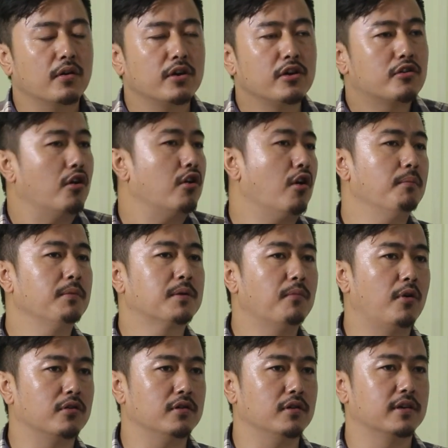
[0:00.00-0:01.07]
economic
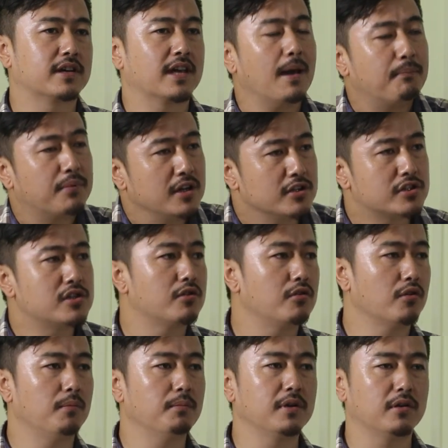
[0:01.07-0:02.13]
model, capitalist
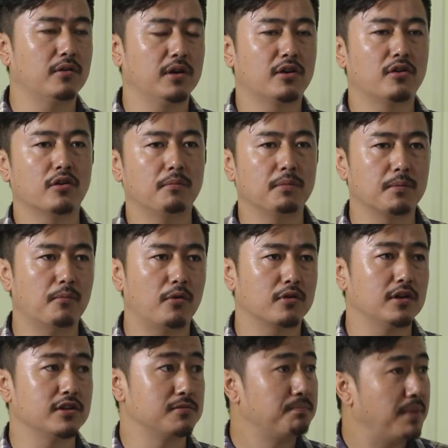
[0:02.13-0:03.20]
economic
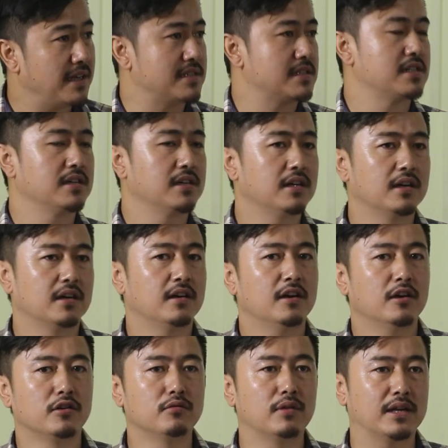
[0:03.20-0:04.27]
model is best.
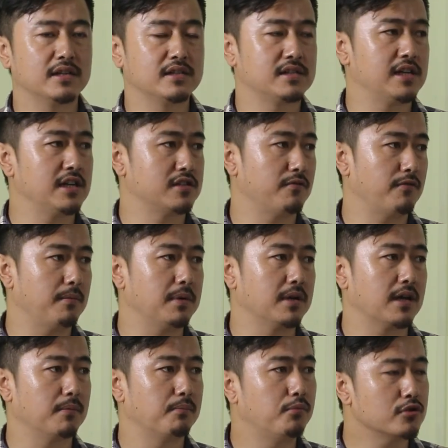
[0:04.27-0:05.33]
United States of
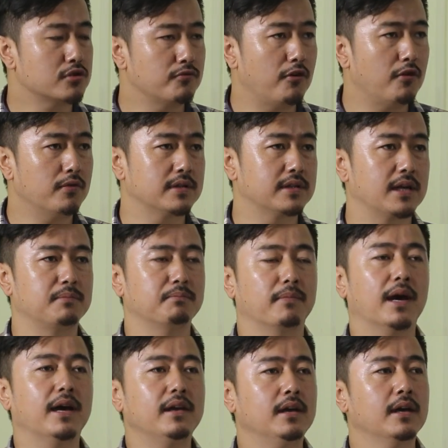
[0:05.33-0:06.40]
America pushed forward that
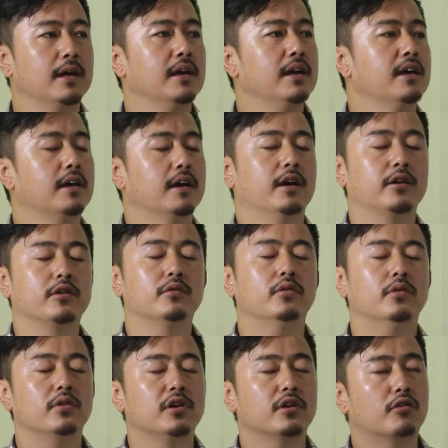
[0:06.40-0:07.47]
my
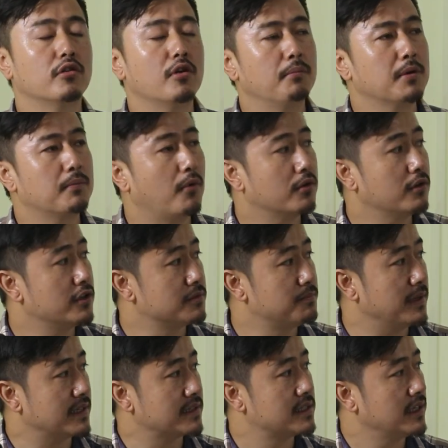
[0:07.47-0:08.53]
economic model is
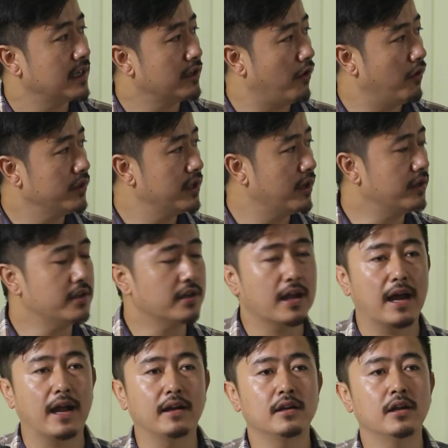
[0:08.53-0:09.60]
best, and on the other
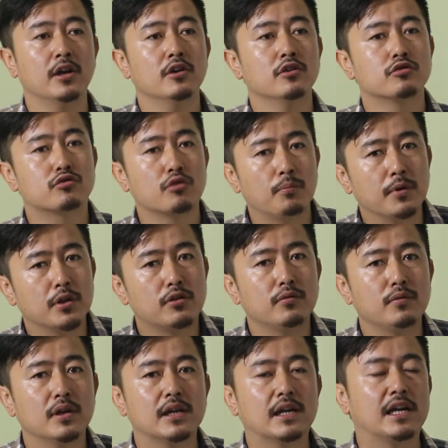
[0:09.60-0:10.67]
hand, Soviet
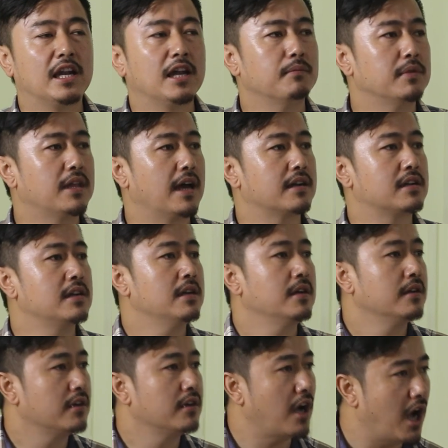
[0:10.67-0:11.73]
Union claimed that
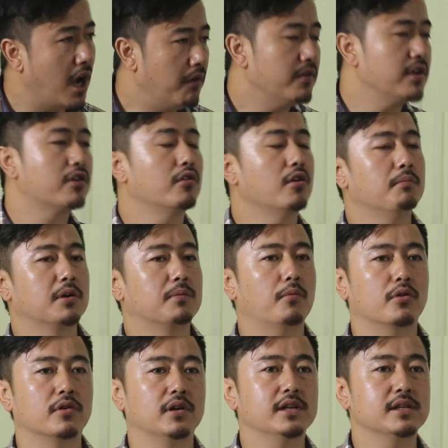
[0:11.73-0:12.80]
our economic
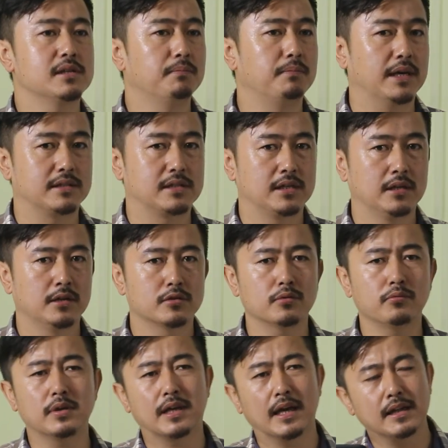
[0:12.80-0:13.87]
model is best.
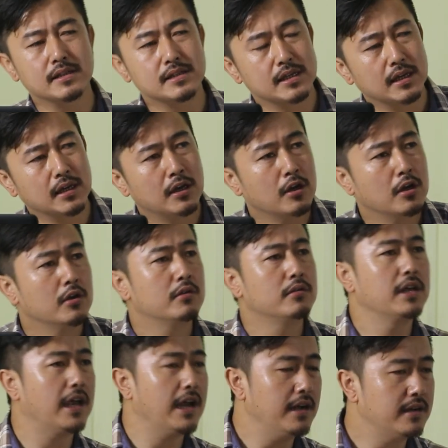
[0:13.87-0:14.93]
So we can say
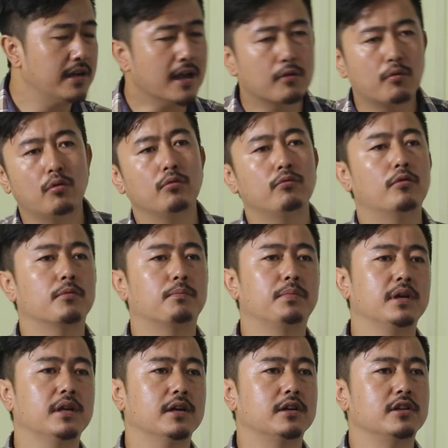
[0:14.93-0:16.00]
the entire Cold War
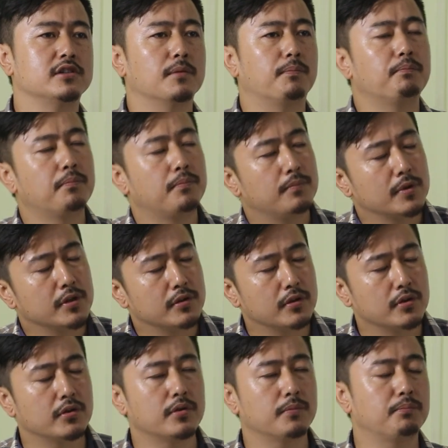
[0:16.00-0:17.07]
period is a
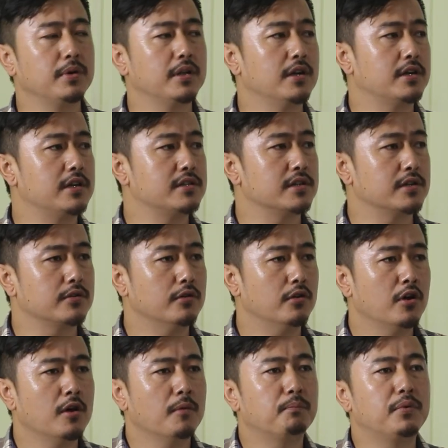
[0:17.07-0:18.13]

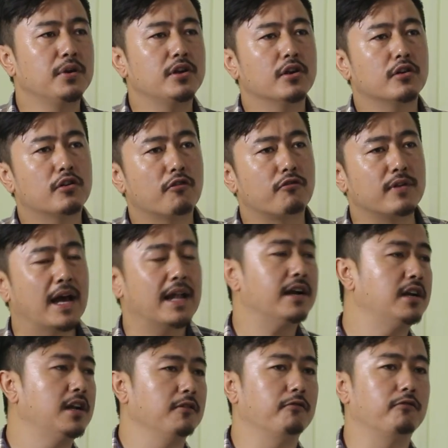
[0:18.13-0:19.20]
period of
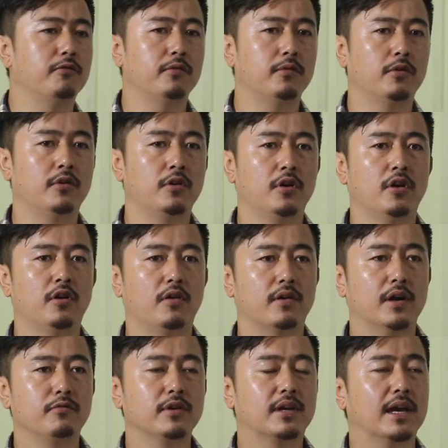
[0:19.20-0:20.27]
narrative. All
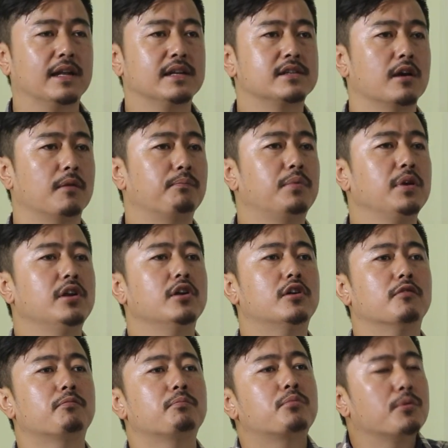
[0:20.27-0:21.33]
right, we can say a period
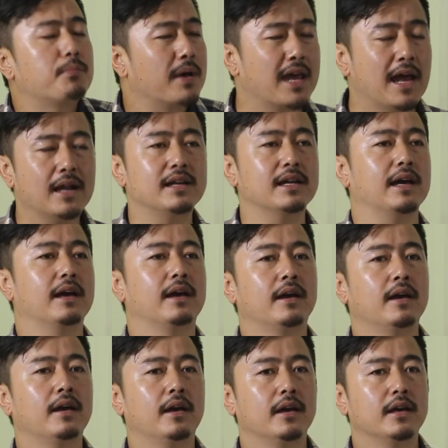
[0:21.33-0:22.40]
of propaganda,
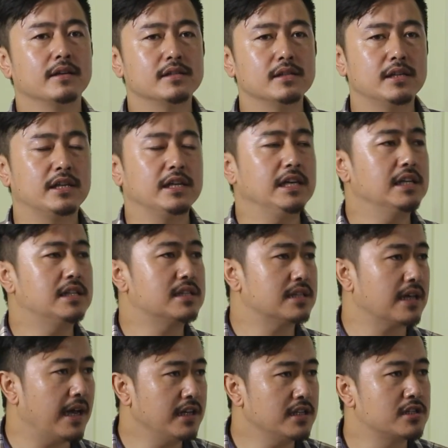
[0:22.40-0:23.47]
isn't it? Each
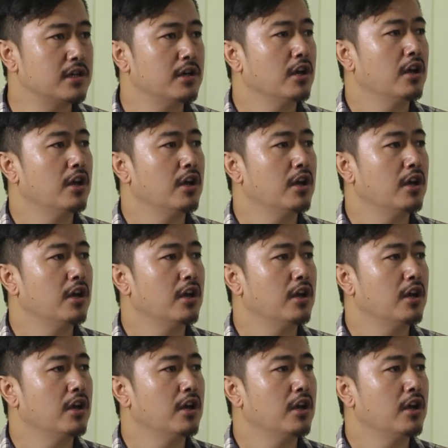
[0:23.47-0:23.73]
side